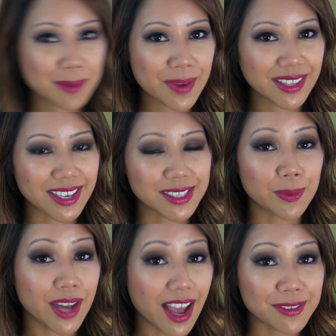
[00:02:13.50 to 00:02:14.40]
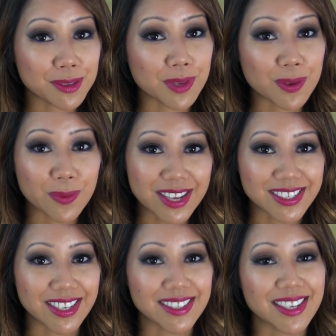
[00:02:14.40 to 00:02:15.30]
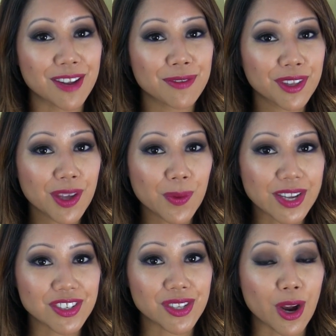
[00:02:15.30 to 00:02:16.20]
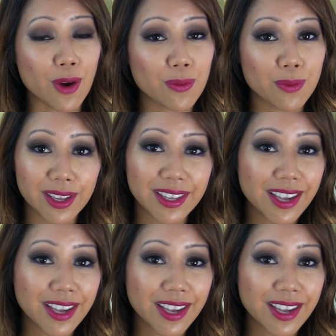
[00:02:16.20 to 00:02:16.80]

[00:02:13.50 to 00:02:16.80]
on my list would have to be wedges, and I feel that wedges are really